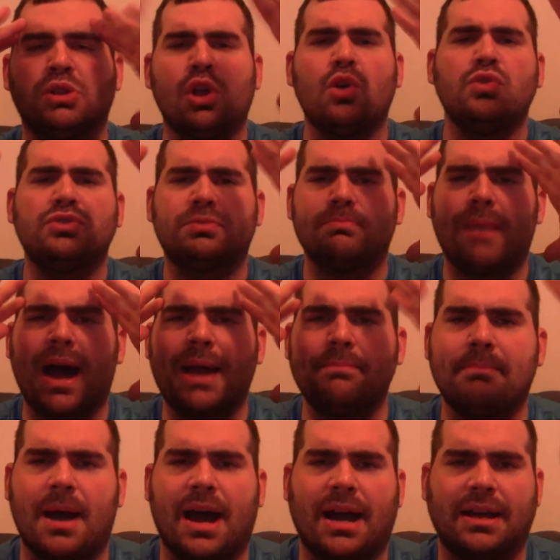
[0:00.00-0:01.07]
blows my
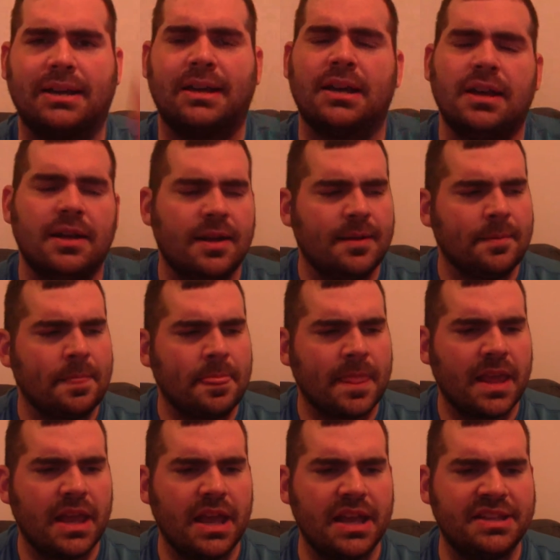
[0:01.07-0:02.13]
mind
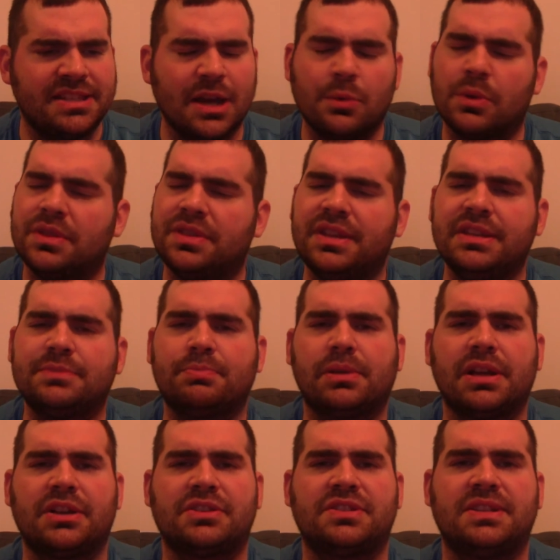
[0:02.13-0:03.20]
is that when these
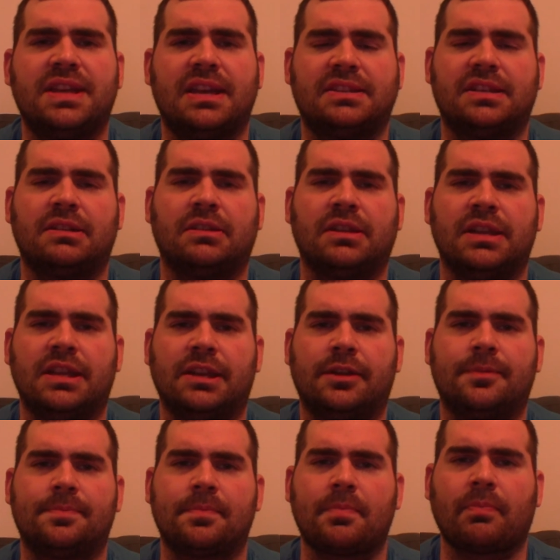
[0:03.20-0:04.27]
players get to the league,
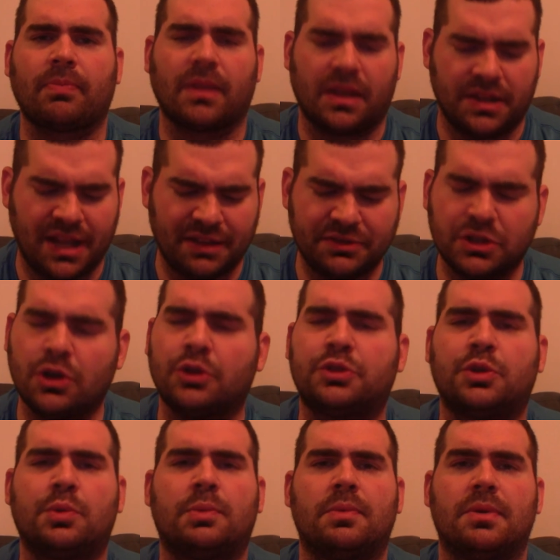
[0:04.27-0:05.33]
they have to go
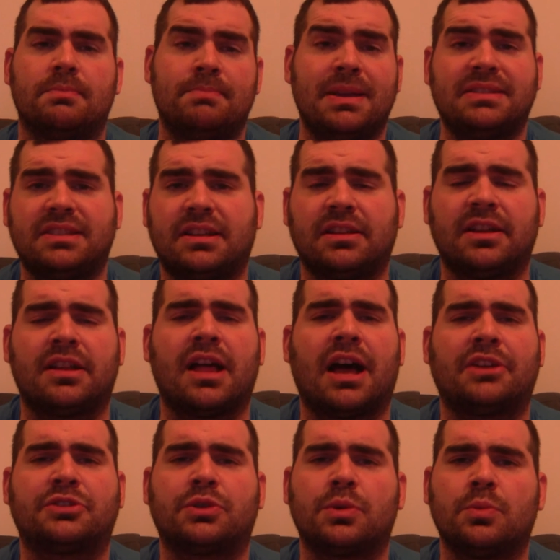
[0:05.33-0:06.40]
through basically
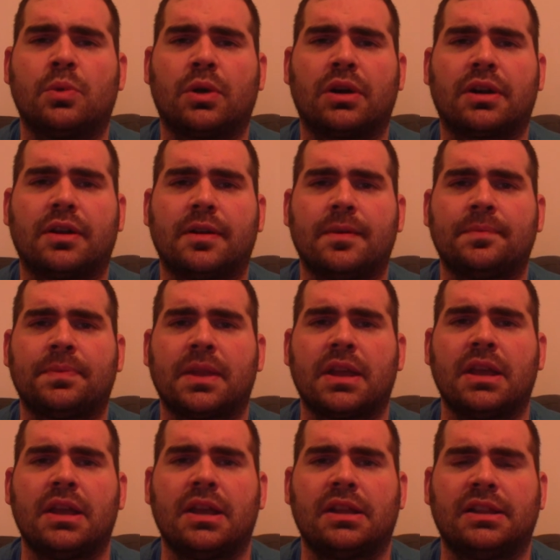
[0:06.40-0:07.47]
classroom work,
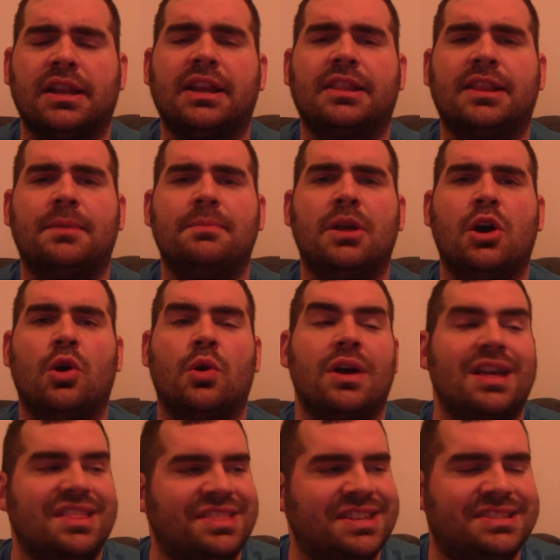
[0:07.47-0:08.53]
letting them know
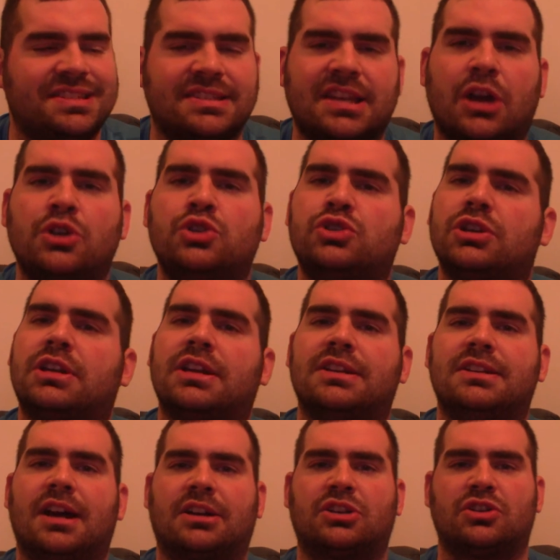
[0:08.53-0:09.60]
this is how you should
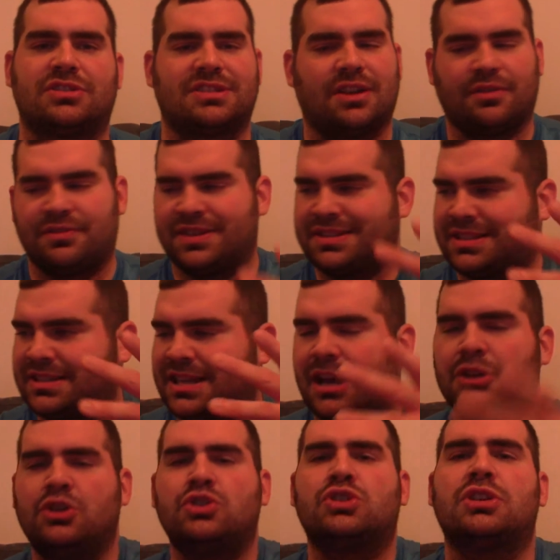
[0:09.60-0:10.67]
conduct yourself, this is how
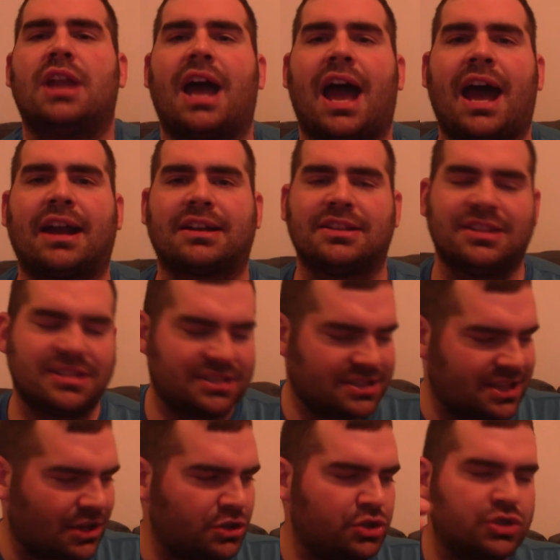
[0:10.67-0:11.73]
you should act, this
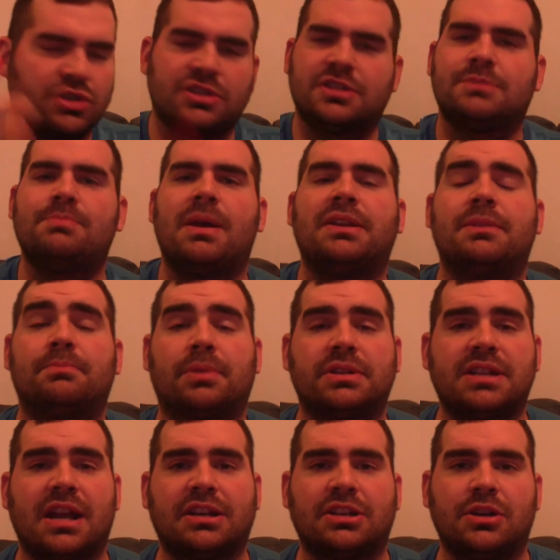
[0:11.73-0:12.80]
is how you should spend and
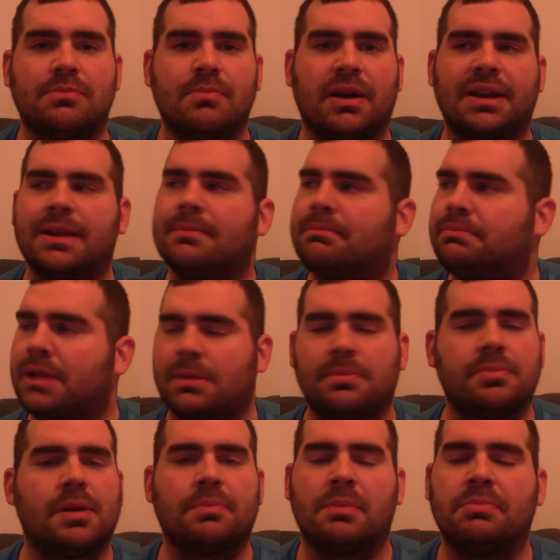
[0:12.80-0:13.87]
protect your money, blah,
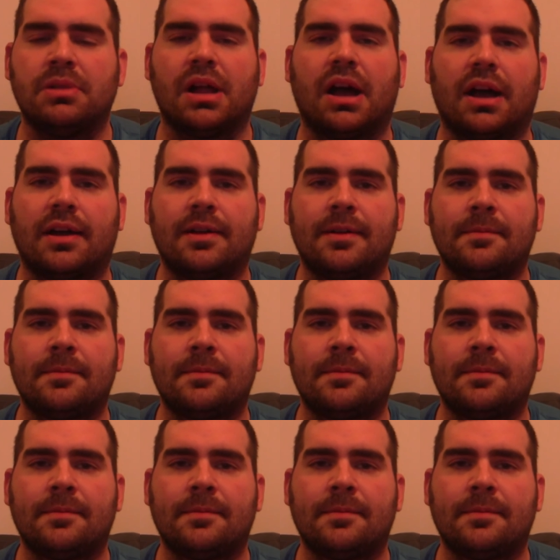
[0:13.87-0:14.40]
blah, blah, blah.